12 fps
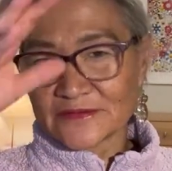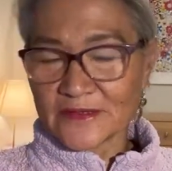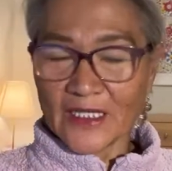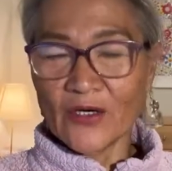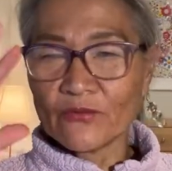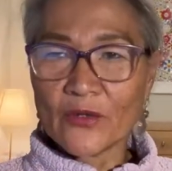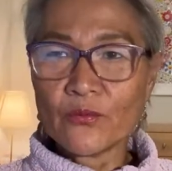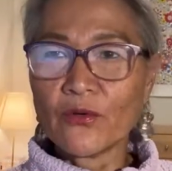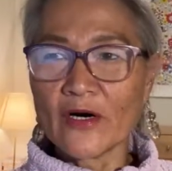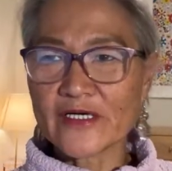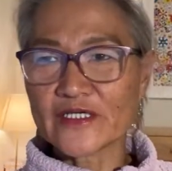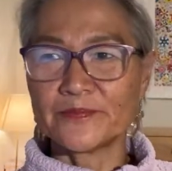
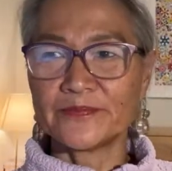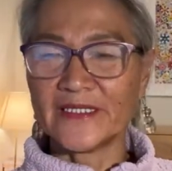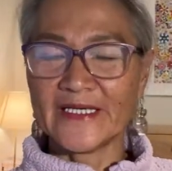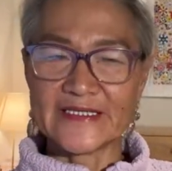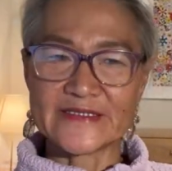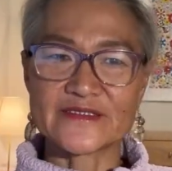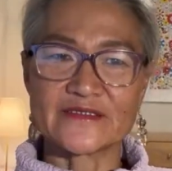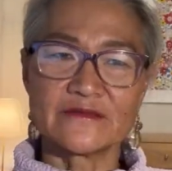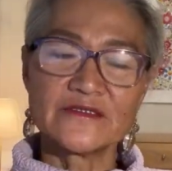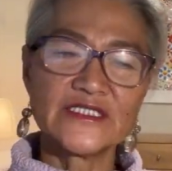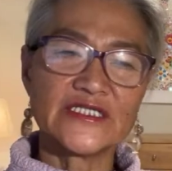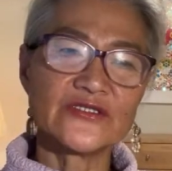workplace
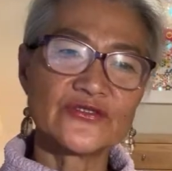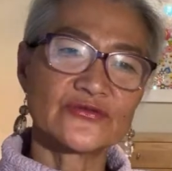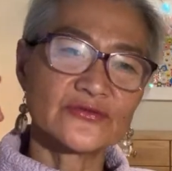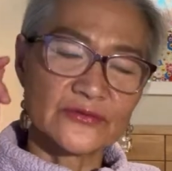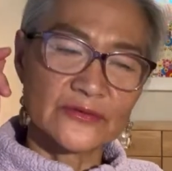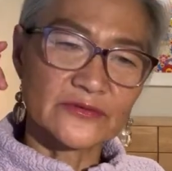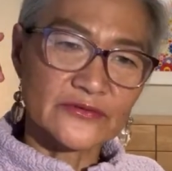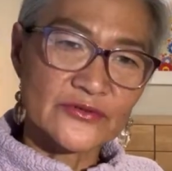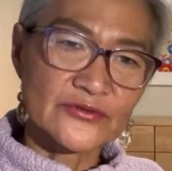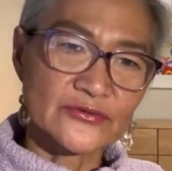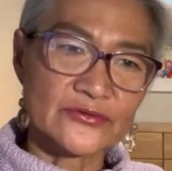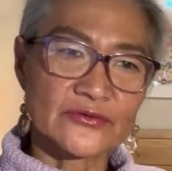need to
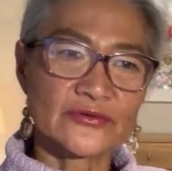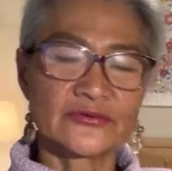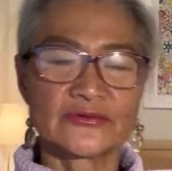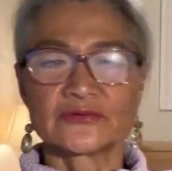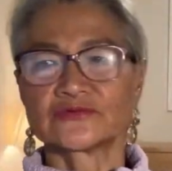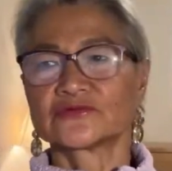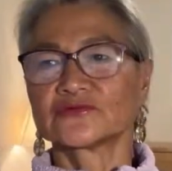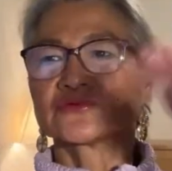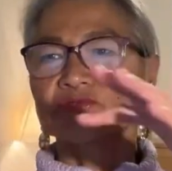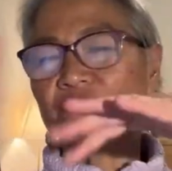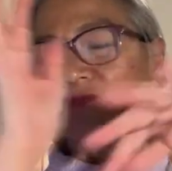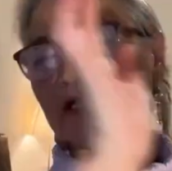
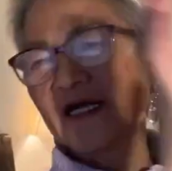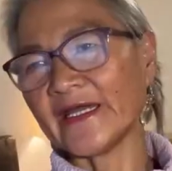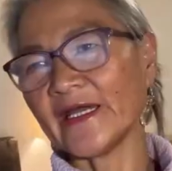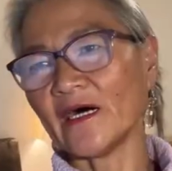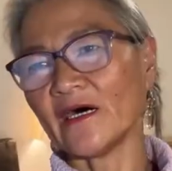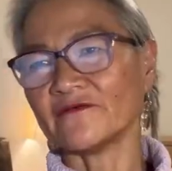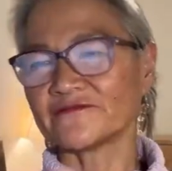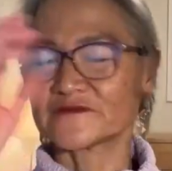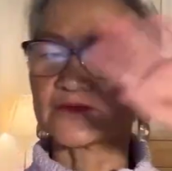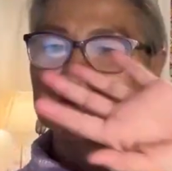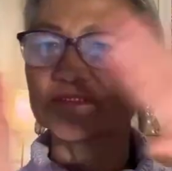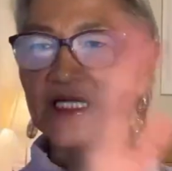lay off,
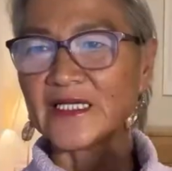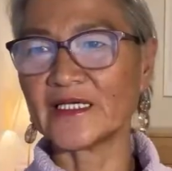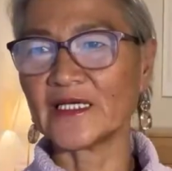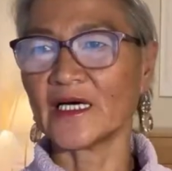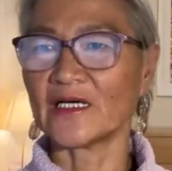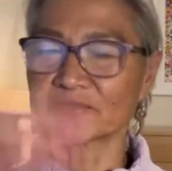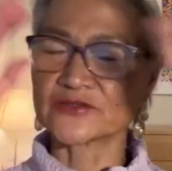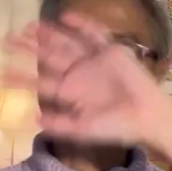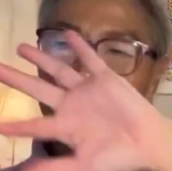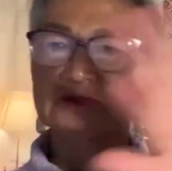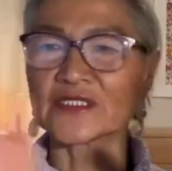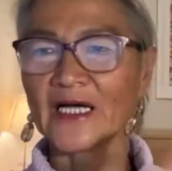to take out,
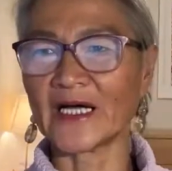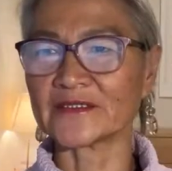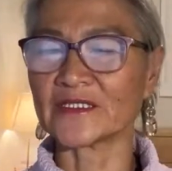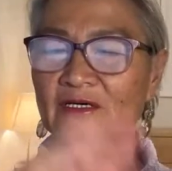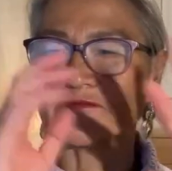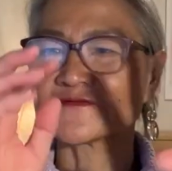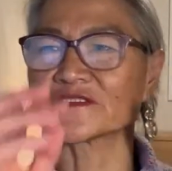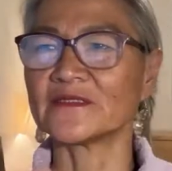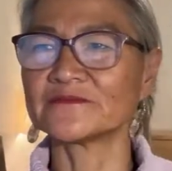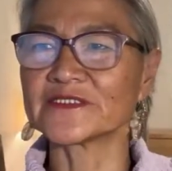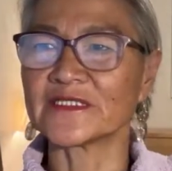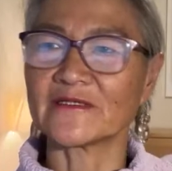to cut off
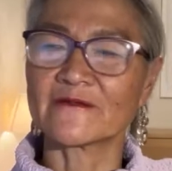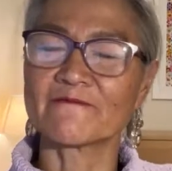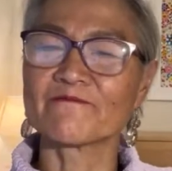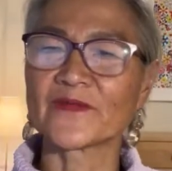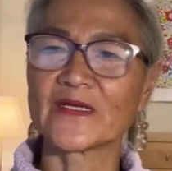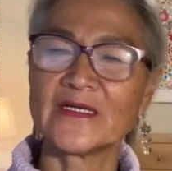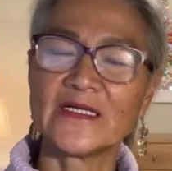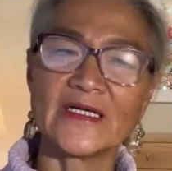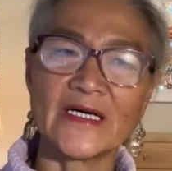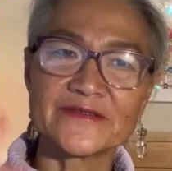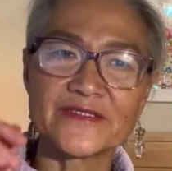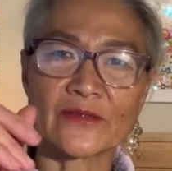something,
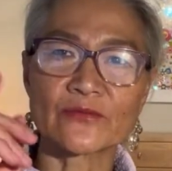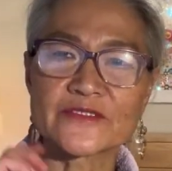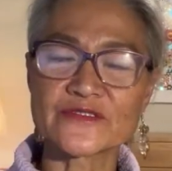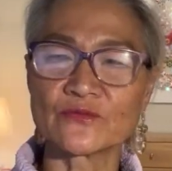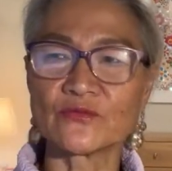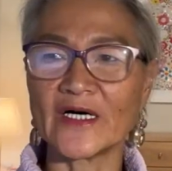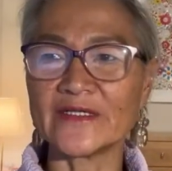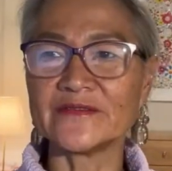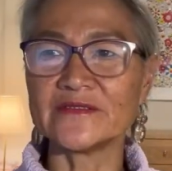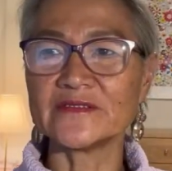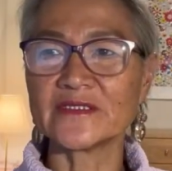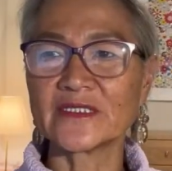and there was
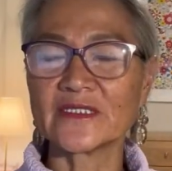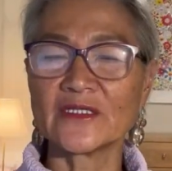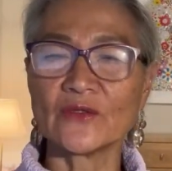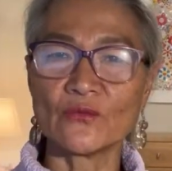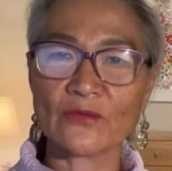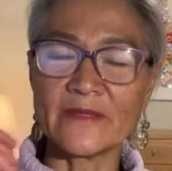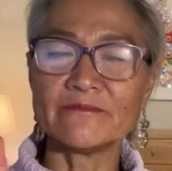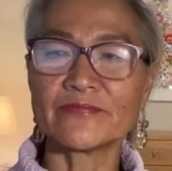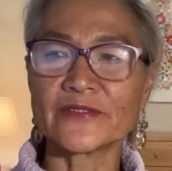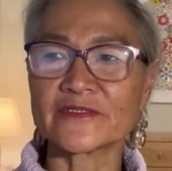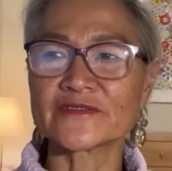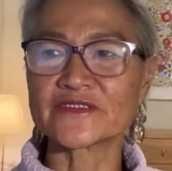one
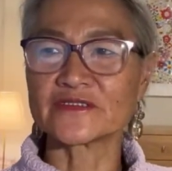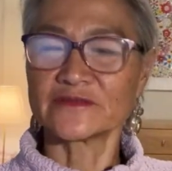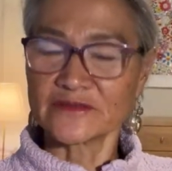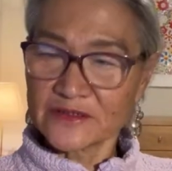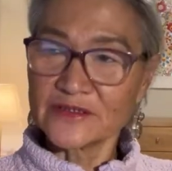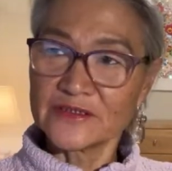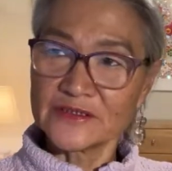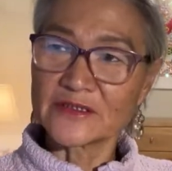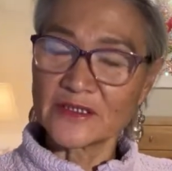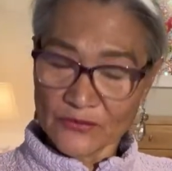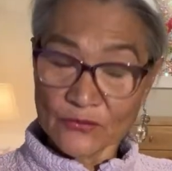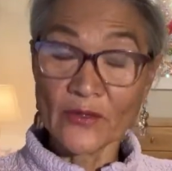person,
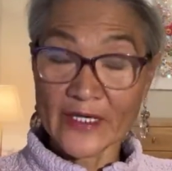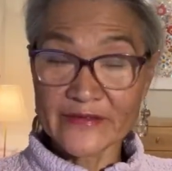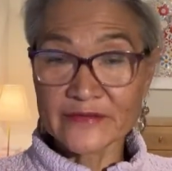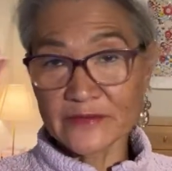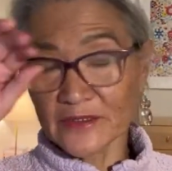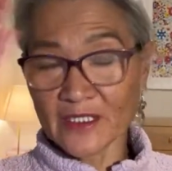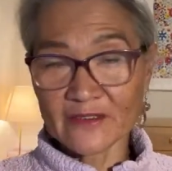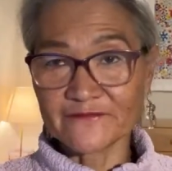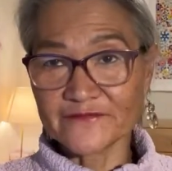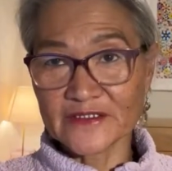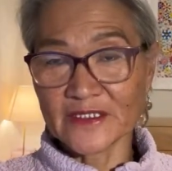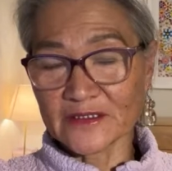one of
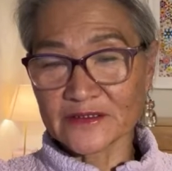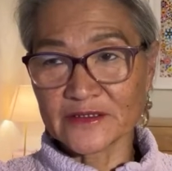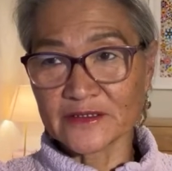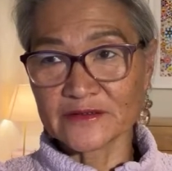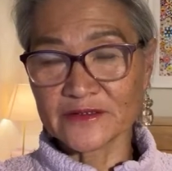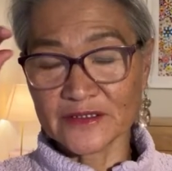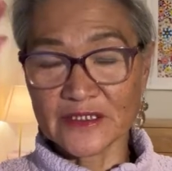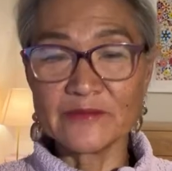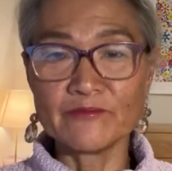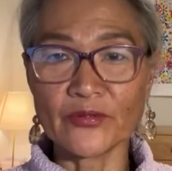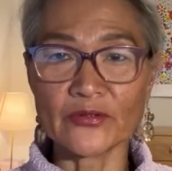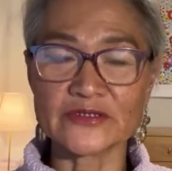the
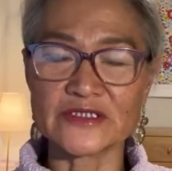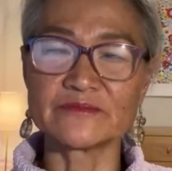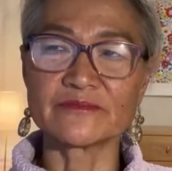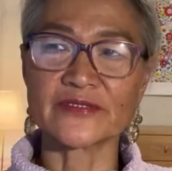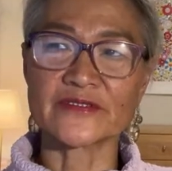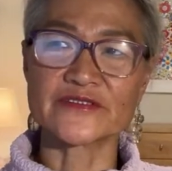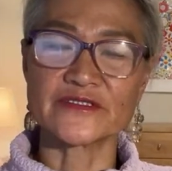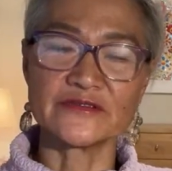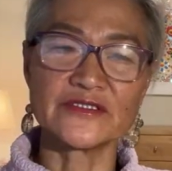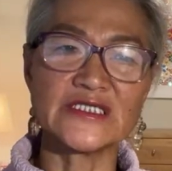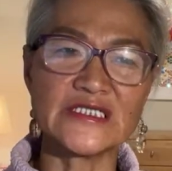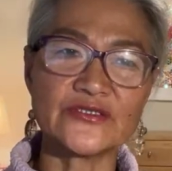important person
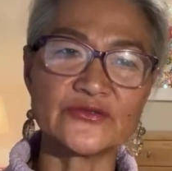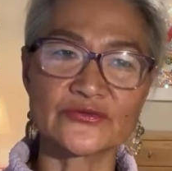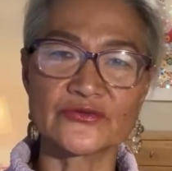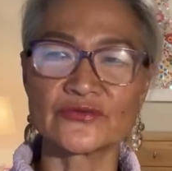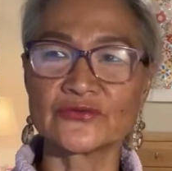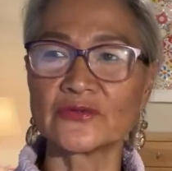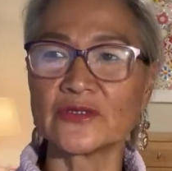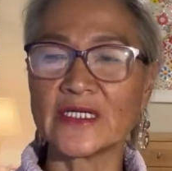need to do